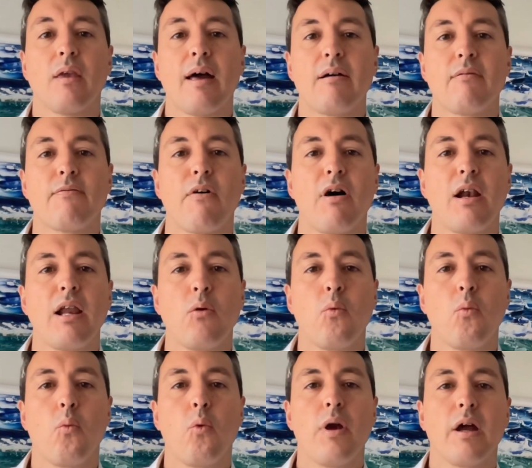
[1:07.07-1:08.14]
And finally,
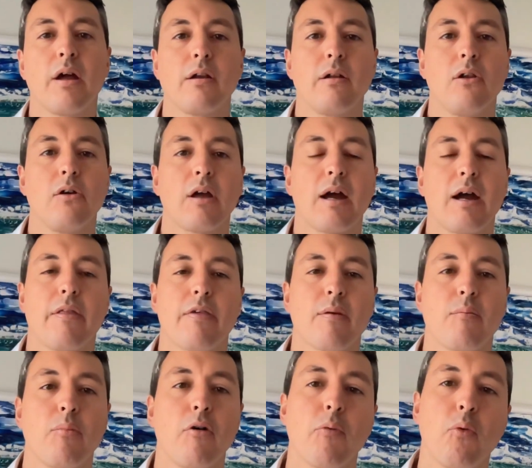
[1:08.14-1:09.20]
we're going to look at
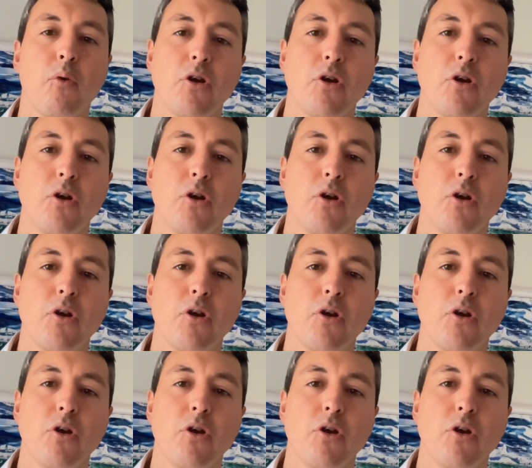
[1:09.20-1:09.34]
some possible